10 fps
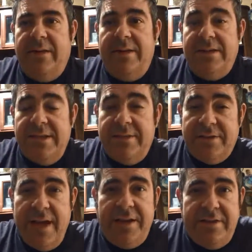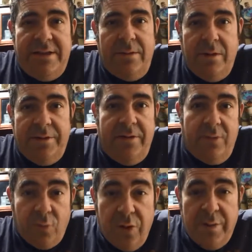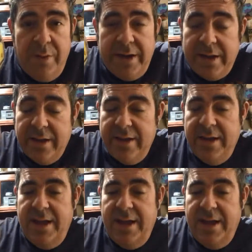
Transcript: about this is there's actually some out there that are worth money.